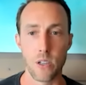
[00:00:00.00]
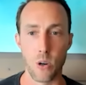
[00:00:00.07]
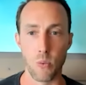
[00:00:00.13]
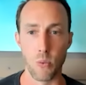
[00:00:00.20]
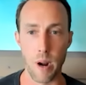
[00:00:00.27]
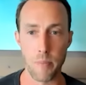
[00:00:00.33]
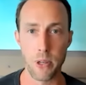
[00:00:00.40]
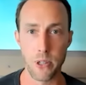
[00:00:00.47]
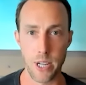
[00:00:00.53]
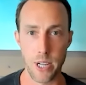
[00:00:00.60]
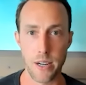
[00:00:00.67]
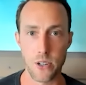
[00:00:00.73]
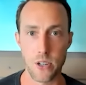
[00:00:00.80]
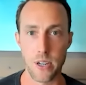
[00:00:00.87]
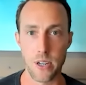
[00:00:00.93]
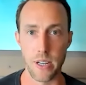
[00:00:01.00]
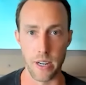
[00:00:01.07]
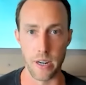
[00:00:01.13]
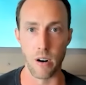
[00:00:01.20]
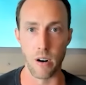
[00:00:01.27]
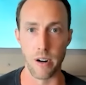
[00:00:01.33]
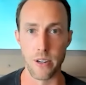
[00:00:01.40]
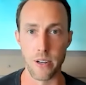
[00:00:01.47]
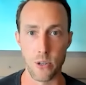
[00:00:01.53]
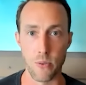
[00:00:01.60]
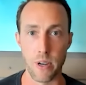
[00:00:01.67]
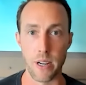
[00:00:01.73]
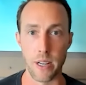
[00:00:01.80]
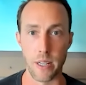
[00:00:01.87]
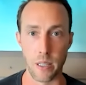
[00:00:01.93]
So reputation in our
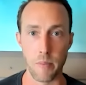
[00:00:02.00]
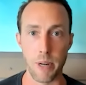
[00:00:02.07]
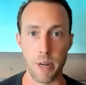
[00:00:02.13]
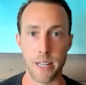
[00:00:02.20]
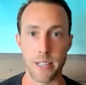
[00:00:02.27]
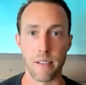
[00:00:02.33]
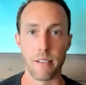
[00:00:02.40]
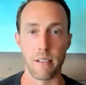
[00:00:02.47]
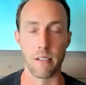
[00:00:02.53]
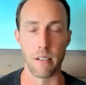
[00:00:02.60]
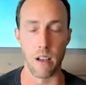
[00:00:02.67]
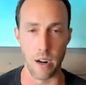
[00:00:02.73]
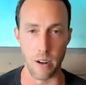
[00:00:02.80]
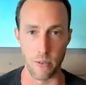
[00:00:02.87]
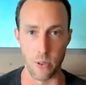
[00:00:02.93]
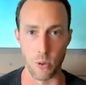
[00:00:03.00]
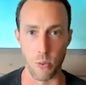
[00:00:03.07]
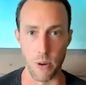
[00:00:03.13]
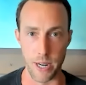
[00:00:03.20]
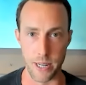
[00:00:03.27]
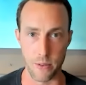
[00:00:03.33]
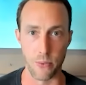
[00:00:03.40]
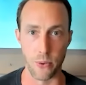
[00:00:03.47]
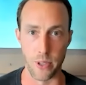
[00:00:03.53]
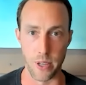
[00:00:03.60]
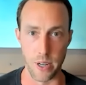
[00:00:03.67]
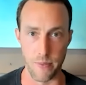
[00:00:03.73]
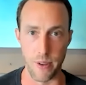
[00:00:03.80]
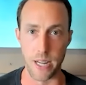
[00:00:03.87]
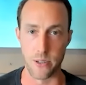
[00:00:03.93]
industry eliminates a lot of the risk for the
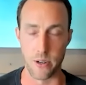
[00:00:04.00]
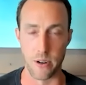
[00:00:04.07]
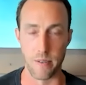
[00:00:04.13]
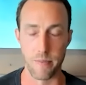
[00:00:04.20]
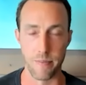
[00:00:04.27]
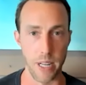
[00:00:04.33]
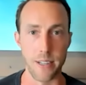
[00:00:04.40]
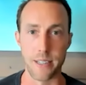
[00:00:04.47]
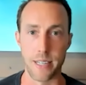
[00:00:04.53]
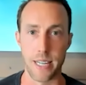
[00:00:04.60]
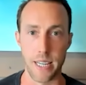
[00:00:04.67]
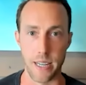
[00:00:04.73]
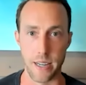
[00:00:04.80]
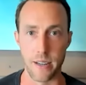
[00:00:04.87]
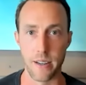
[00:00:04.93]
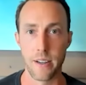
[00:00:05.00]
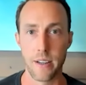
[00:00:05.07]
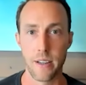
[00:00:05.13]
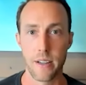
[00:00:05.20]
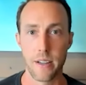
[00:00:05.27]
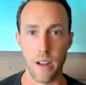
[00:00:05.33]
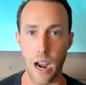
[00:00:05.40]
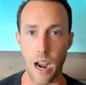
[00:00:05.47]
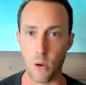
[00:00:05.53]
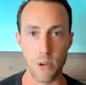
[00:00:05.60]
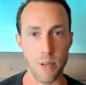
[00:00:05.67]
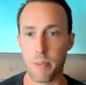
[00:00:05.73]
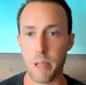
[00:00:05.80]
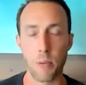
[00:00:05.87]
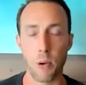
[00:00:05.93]
investor. That is key.
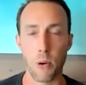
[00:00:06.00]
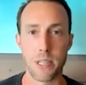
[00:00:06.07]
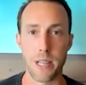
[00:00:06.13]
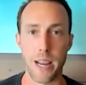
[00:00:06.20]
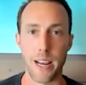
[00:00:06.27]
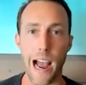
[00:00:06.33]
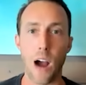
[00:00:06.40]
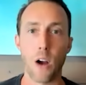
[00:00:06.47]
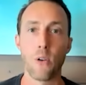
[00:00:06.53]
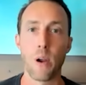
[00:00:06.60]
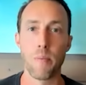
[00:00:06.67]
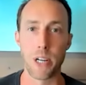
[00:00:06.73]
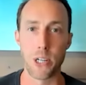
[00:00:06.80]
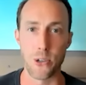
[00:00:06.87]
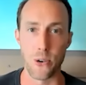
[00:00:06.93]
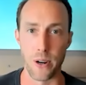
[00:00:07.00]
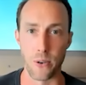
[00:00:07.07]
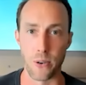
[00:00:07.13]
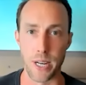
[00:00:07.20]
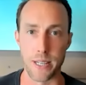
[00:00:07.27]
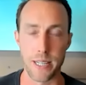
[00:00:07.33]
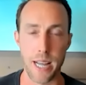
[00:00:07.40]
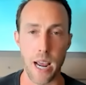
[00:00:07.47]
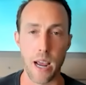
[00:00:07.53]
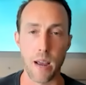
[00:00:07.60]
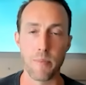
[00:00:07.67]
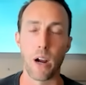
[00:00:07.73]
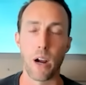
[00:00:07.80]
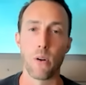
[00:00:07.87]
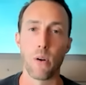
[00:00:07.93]
People always say, how do I make sure I don't get
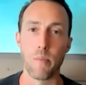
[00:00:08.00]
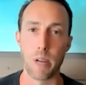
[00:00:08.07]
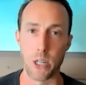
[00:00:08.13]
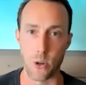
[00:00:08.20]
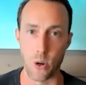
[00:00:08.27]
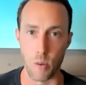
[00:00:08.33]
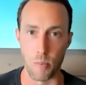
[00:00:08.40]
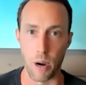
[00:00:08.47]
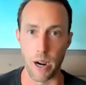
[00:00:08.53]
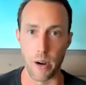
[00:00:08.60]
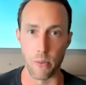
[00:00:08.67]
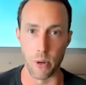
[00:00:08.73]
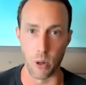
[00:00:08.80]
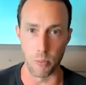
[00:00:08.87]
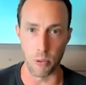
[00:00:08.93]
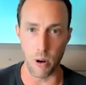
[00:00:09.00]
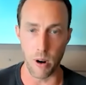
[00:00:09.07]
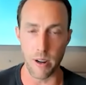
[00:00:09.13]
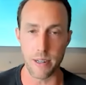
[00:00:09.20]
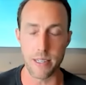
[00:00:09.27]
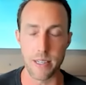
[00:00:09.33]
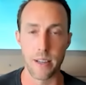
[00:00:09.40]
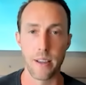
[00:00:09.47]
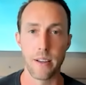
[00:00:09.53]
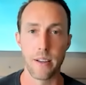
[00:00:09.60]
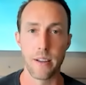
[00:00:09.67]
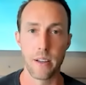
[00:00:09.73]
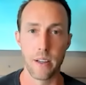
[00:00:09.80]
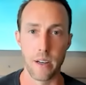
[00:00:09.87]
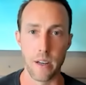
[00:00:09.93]
scammed? How do I make sure I'm buying real products?
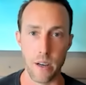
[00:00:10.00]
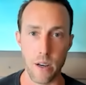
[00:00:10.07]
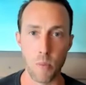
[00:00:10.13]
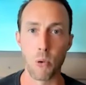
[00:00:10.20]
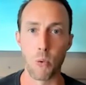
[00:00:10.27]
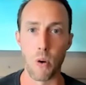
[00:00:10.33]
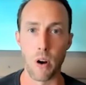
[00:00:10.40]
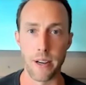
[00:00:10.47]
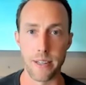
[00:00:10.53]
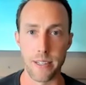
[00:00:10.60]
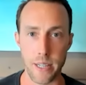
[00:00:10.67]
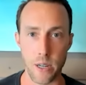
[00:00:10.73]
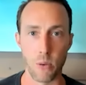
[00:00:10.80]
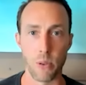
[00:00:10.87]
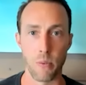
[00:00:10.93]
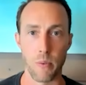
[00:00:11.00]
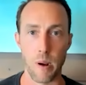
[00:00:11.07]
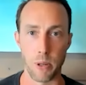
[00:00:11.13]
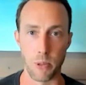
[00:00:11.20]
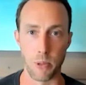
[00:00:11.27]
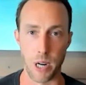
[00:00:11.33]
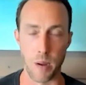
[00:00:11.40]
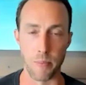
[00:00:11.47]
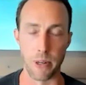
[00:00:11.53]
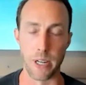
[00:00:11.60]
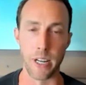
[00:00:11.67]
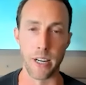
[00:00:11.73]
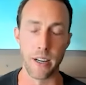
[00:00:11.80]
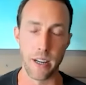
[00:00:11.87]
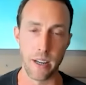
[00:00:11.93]
Number one, deal with a reputable
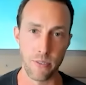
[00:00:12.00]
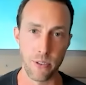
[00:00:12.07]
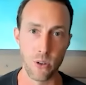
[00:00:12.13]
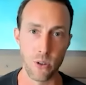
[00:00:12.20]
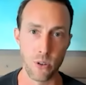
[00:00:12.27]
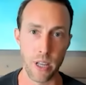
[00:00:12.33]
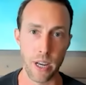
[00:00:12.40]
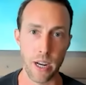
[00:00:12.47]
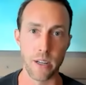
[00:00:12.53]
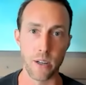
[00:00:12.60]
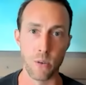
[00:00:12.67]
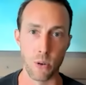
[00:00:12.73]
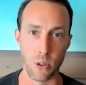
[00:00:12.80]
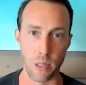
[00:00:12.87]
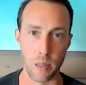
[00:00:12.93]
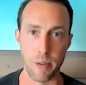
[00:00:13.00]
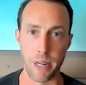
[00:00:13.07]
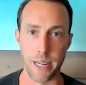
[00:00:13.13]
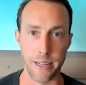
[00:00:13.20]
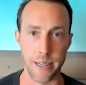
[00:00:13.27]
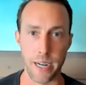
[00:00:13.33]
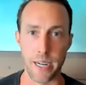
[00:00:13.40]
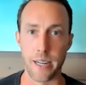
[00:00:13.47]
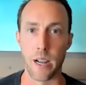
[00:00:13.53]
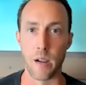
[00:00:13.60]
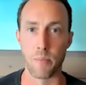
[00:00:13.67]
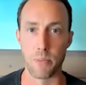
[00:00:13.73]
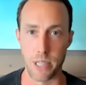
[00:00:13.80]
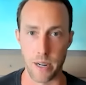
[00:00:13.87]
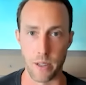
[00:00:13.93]
company. If you do that, you will eliminate
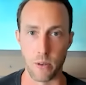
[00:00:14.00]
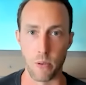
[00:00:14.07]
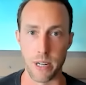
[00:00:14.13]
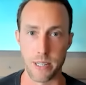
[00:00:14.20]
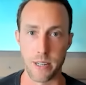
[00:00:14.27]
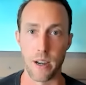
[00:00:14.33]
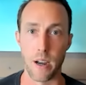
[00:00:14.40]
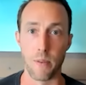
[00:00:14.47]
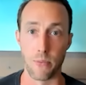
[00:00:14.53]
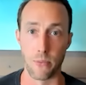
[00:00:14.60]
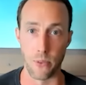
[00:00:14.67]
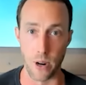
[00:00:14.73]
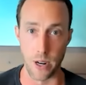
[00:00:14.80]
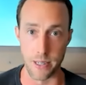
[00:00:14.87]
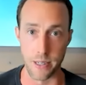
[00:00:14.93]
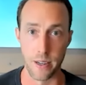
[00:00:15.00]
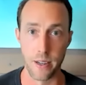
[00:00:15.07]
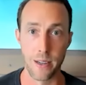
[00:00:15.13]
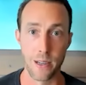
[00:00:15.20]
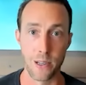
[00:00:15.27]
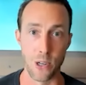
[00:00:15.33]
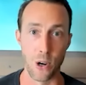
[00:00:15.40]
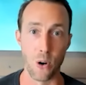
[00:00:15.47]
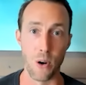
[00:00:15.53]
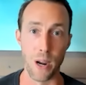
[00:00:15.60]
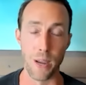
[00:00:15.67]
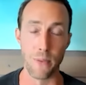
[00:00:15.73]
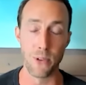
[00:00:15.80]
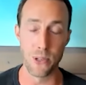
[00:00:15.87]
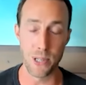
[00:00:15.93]
99% of the risk up front. So
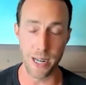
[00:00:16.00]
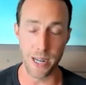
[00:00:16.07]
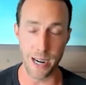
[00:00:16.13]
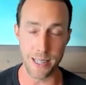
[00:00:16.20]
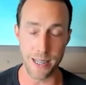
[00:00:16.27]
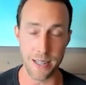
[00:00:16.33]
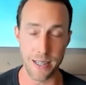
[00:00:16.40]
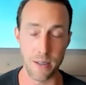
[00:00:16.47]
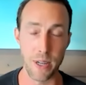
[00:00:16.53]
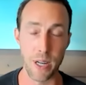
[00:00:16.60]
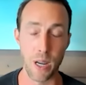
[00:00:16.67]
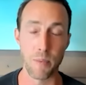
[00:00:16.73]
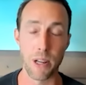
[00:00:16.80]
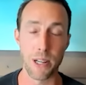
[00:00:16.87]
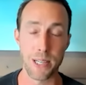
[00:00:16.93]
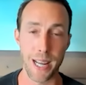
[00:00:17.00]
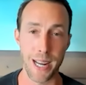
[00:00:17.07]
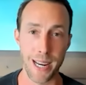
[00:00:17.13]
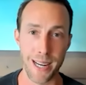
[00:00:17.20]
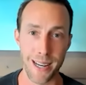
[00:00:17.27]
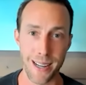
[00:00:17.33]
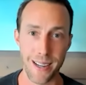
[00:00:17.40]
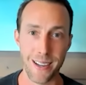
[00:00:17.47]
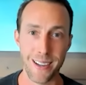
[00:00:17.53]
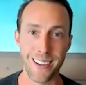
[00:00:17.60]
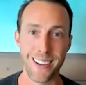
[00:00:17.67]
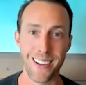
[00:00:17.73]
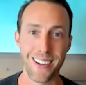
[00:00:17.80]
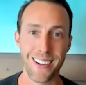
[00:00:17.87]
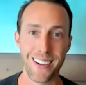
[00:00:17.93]
if you see guys on TV, I'm not saying
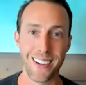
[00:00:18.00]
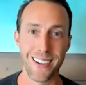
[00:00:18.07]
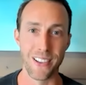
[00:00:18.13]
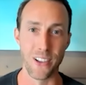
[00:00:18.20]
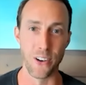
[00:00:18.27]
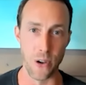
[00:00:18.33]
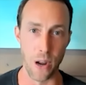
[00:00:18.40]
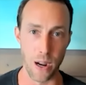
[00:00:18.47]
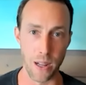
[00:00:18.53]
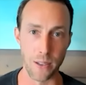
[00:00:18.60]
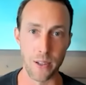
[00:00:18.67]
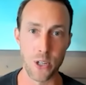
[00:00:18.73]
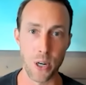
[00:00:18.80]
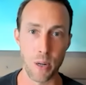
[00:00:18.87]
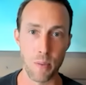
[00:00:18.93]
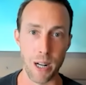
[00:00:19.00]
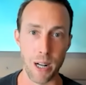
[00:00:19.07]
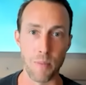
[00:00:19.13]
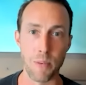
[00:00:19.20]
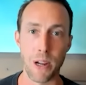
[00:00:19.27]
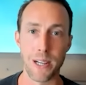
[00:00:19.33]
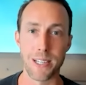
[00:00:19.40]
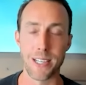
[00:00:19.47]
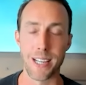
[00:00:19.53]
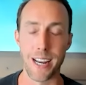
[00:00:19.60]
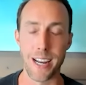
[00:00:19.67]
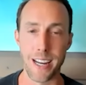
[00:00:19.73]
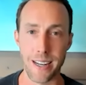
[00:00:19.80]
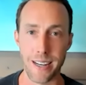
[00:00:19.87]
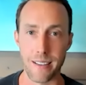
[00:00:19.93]
they're not legitimate. I'm not
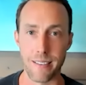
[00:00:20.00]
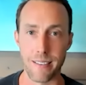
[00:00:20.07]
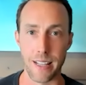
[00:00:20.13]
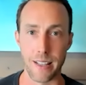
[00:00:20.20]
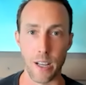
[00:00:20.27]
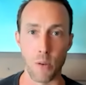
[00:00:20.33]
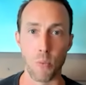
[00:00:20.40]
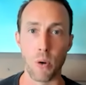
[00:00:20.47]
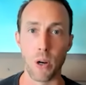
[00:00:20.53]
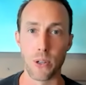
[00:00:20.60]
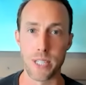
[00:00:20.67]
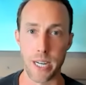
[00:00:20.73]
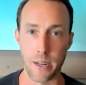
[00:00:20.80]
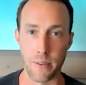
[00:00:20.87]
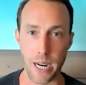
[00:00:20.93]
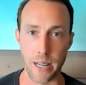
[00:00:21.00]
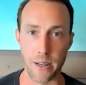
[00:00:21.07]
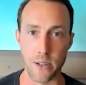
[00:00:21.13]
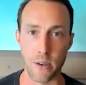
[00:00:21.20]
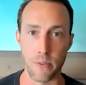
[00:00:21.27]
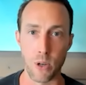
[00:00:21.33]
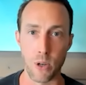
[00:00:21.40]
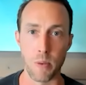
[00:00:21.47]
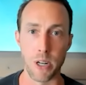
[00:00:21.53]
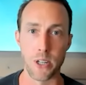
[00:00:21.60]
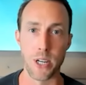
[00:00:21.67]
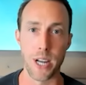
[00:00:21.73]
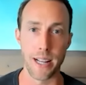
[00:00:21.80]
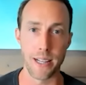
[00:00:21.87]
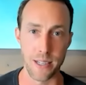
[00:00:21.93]
saying that they will take advantage of you, but
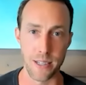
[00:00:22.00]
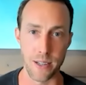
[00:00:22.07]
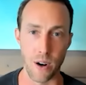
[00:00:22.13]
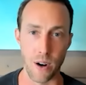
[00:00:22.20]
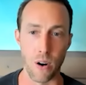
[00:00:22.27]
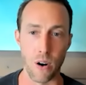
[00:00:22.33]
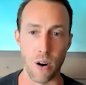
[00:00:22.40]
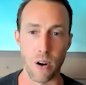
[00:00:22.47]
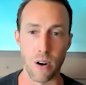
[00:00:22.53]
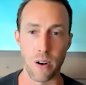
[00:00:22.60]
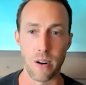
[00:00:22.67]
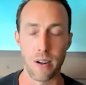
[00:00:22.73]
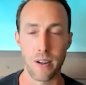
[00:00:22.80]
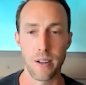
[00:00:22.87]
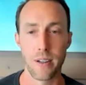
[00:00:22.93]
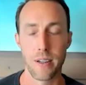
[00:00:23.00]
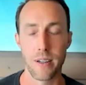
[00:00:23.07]
chances are,